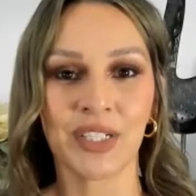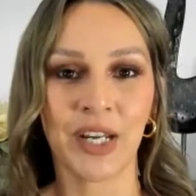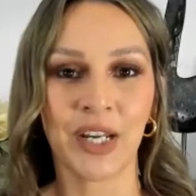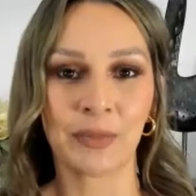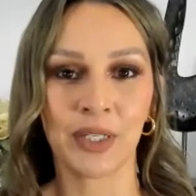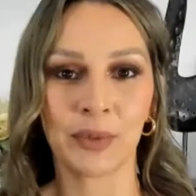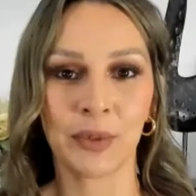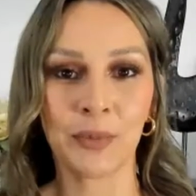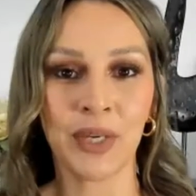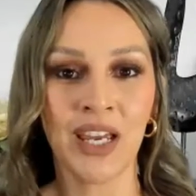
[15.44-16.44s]
Retirement
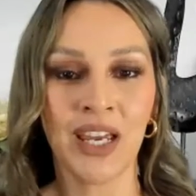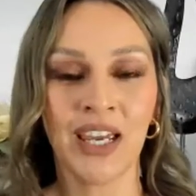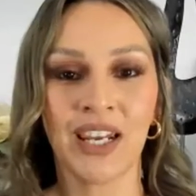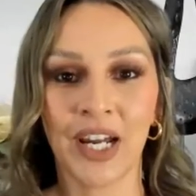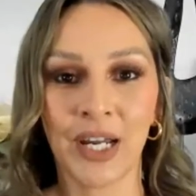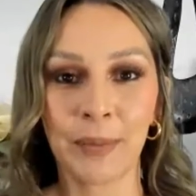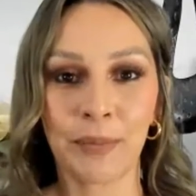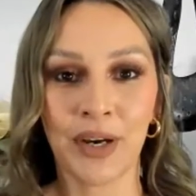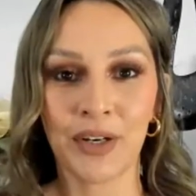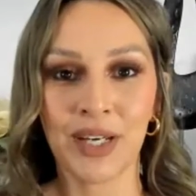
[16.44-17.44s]
Group, and I
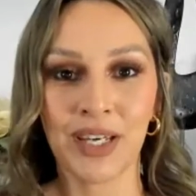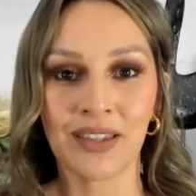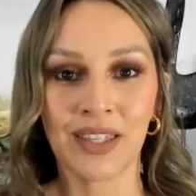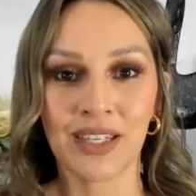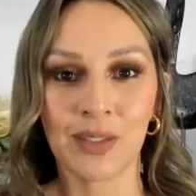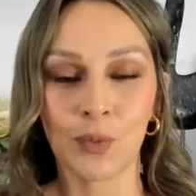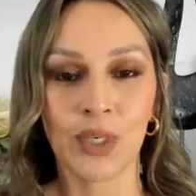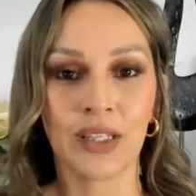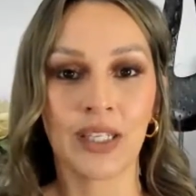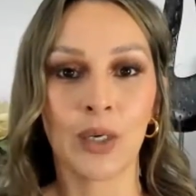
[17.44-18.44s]
moderate these
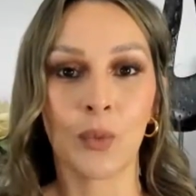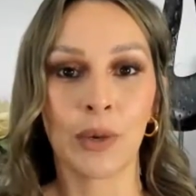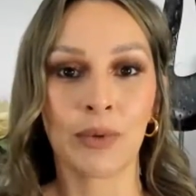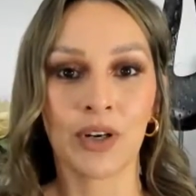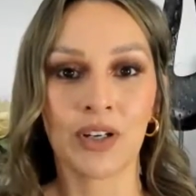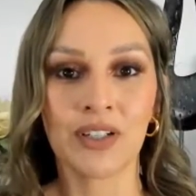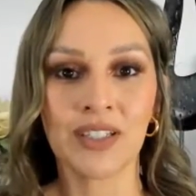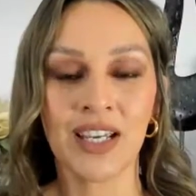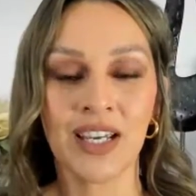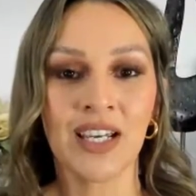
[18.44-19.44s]
weekly
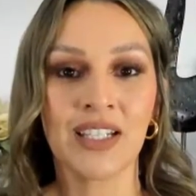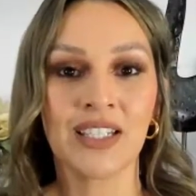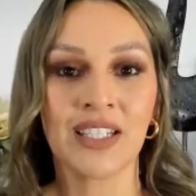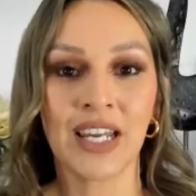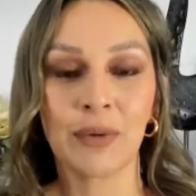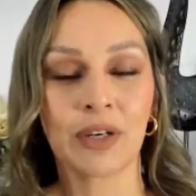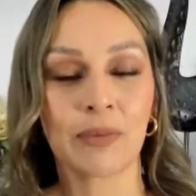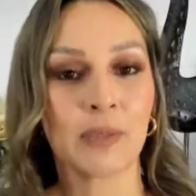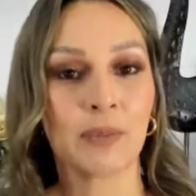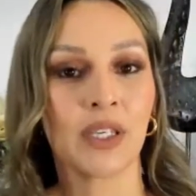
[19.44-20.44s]
webinars. Today, we're going
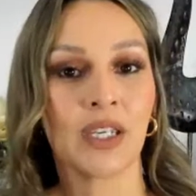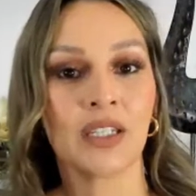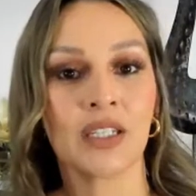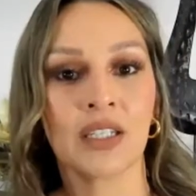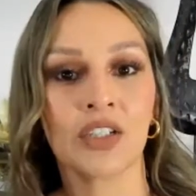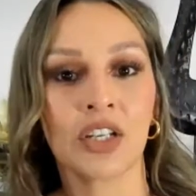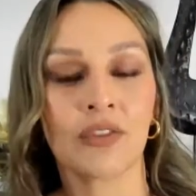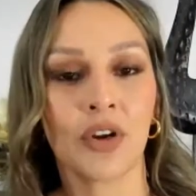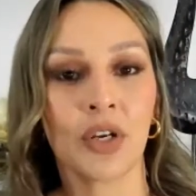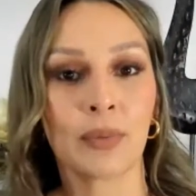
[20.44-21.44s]
to be speaking to
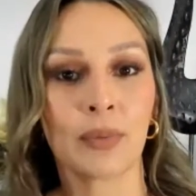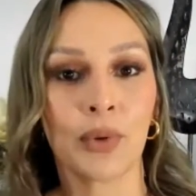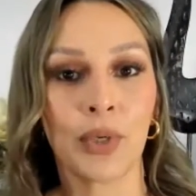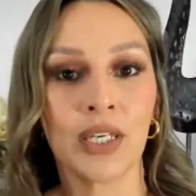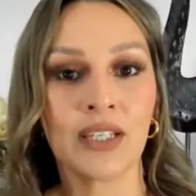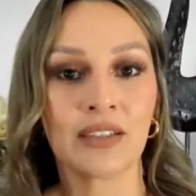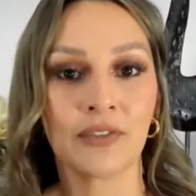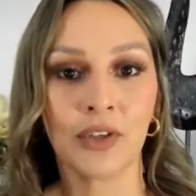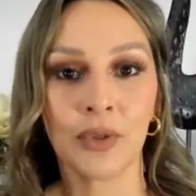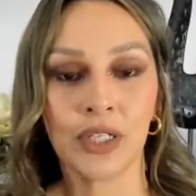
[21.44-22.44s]
Chevron employees. If
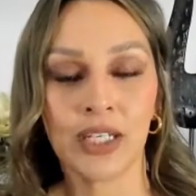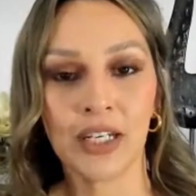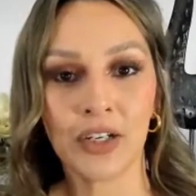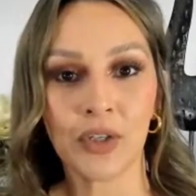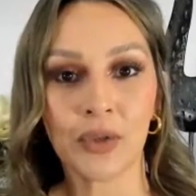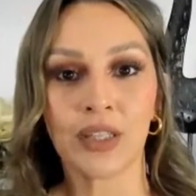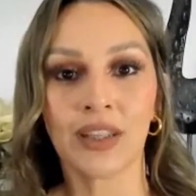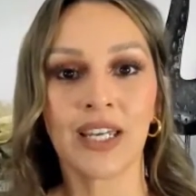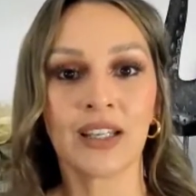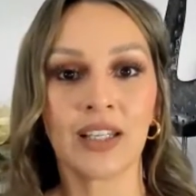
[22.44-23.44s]
you are here, you are
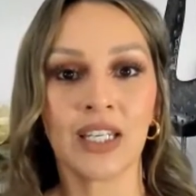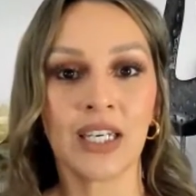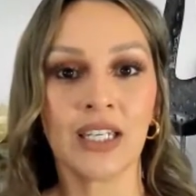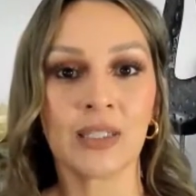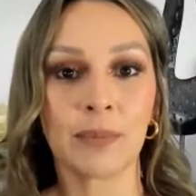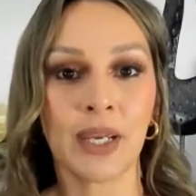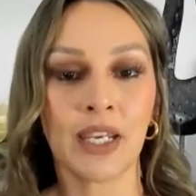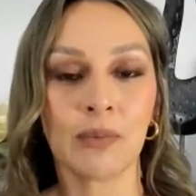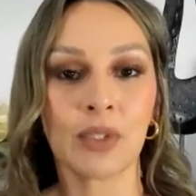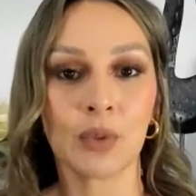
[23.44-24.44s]
likely
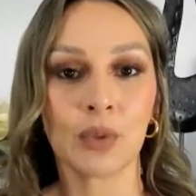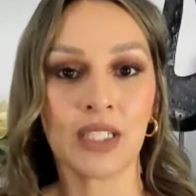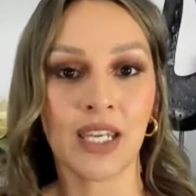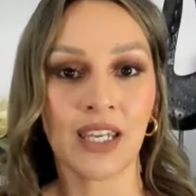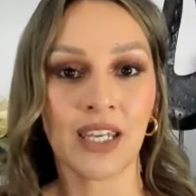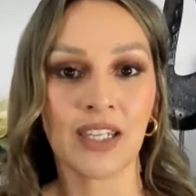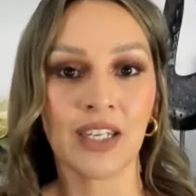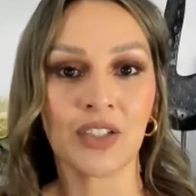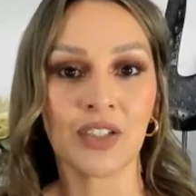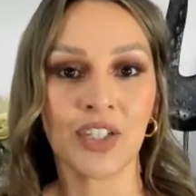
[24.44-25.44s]
debating between taking
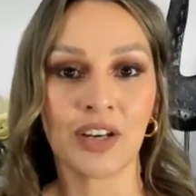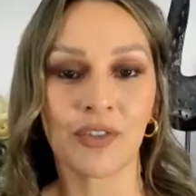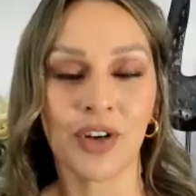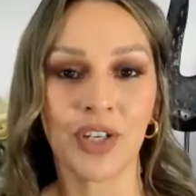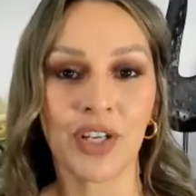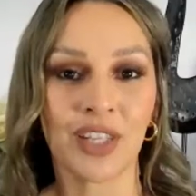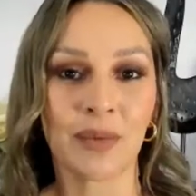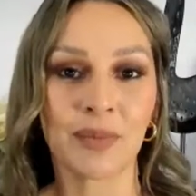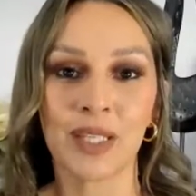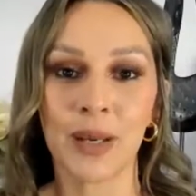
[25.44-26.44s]
the Chevron
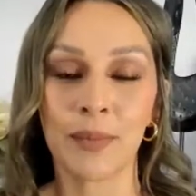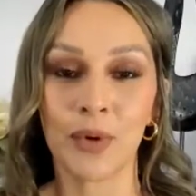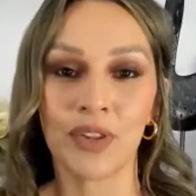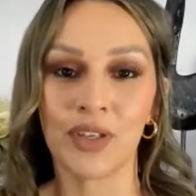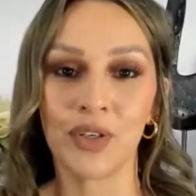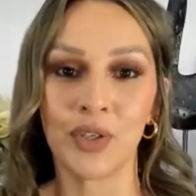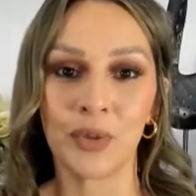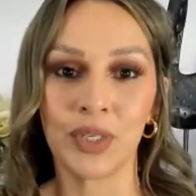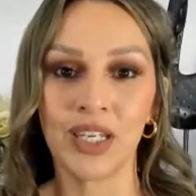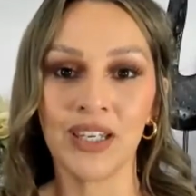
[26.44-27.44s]
lump sum or the
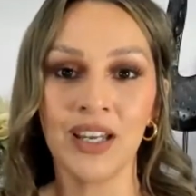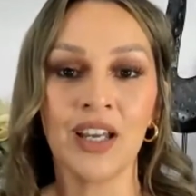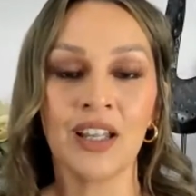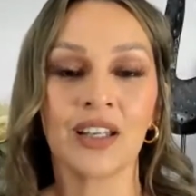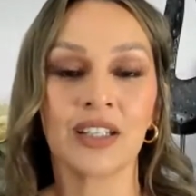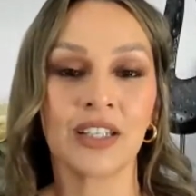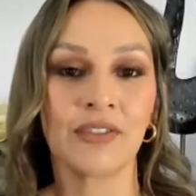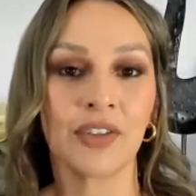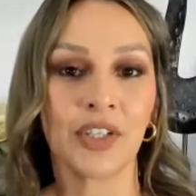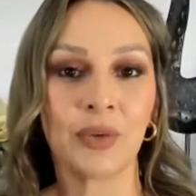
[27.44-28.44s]
annuity. Luckily
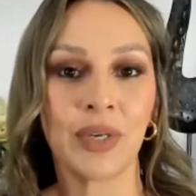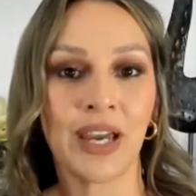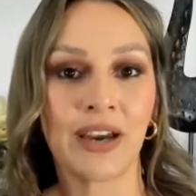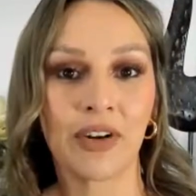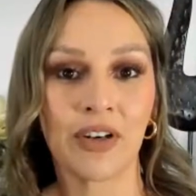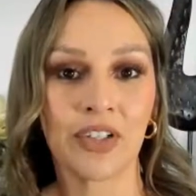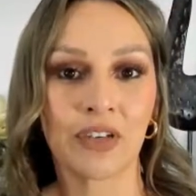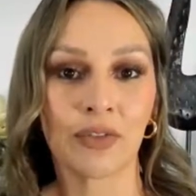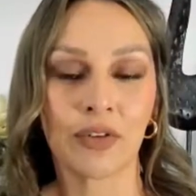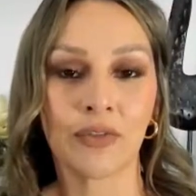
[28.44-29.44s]
for you, we have our
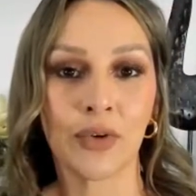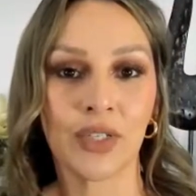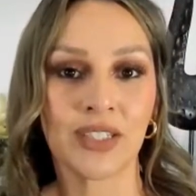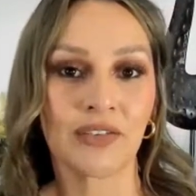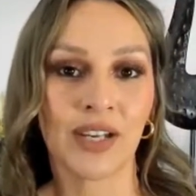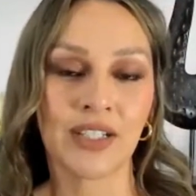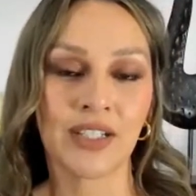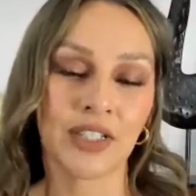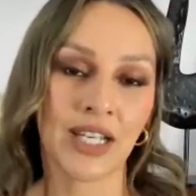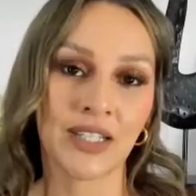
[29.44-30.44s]
Chevron focused
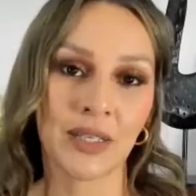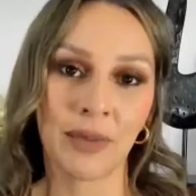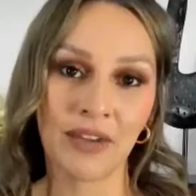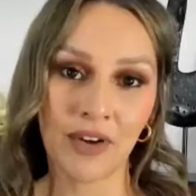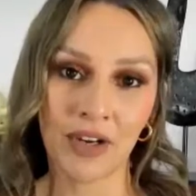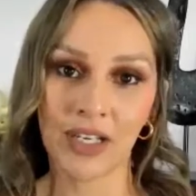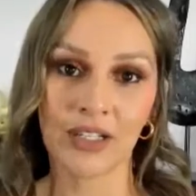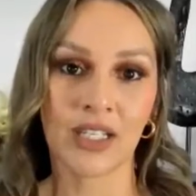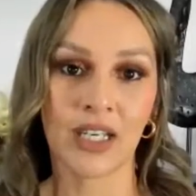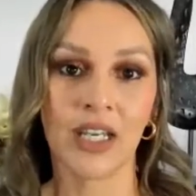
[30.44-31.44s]
advisor, Tyson Mavar, here
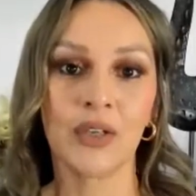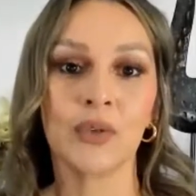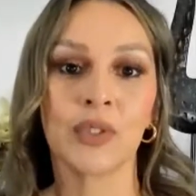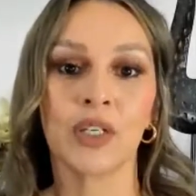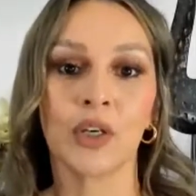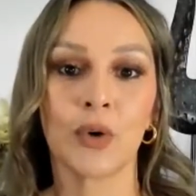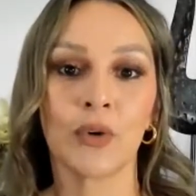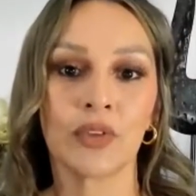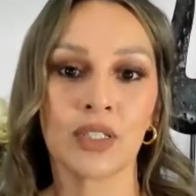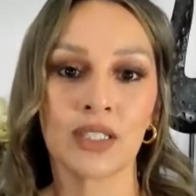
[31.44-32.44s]
today, who's going to go
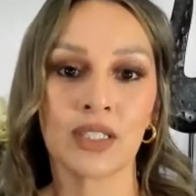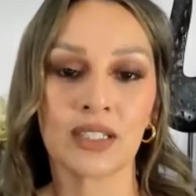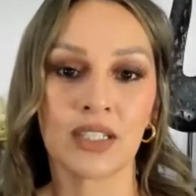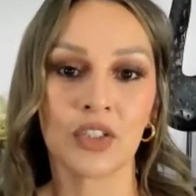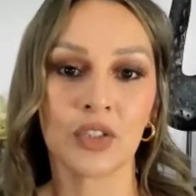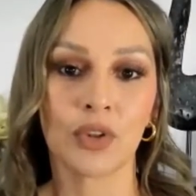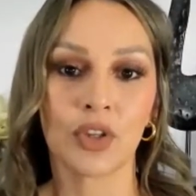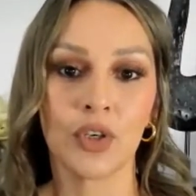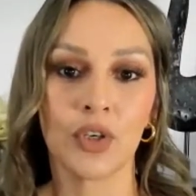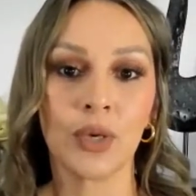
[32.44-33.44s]
over this decision with
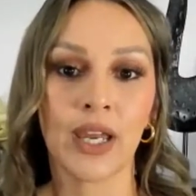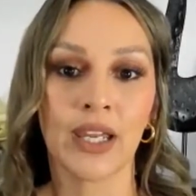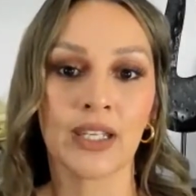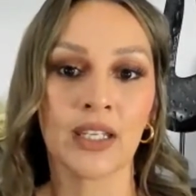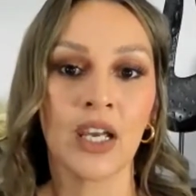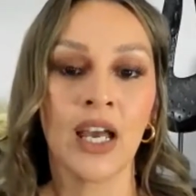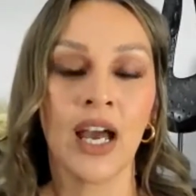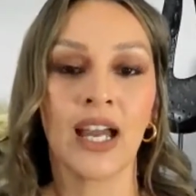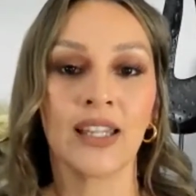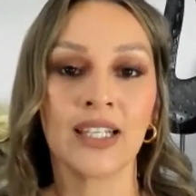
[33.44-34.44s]
you and
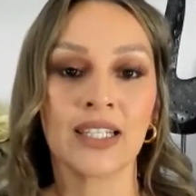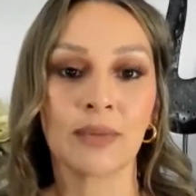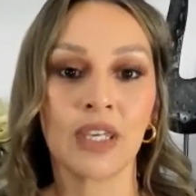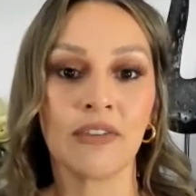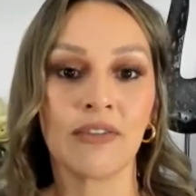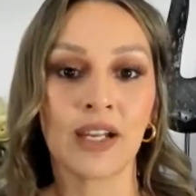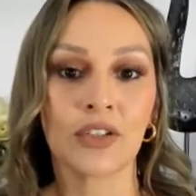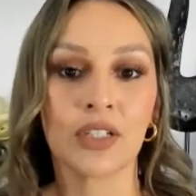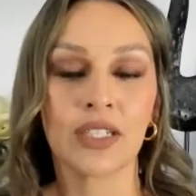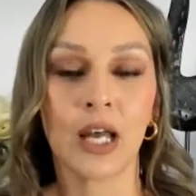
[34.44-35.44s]
highlight some key
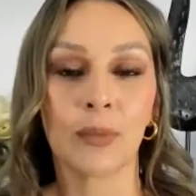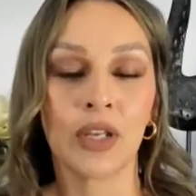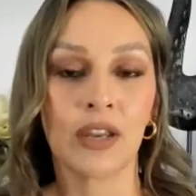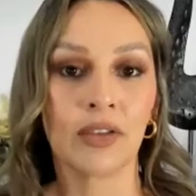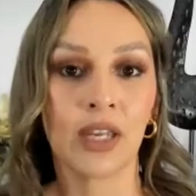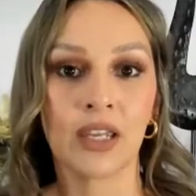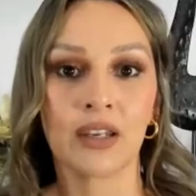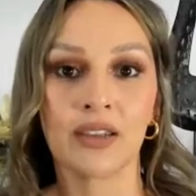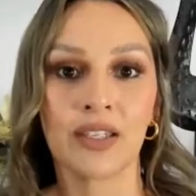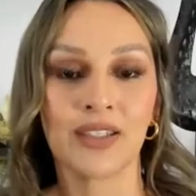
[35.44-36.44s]
factors to help you navigate
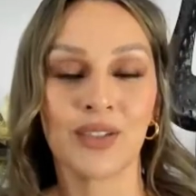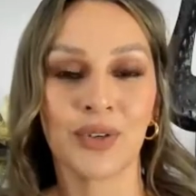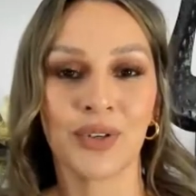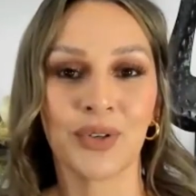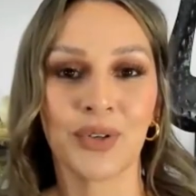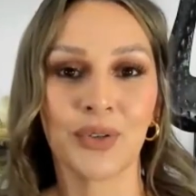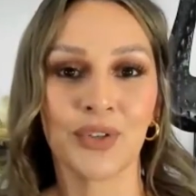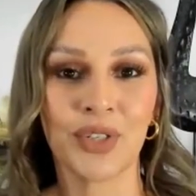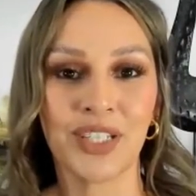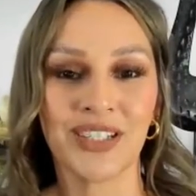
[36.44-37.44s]
this critical
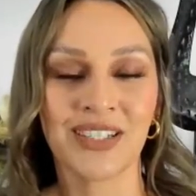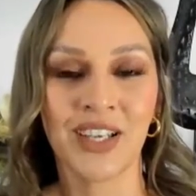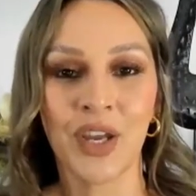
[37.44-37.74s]
choice.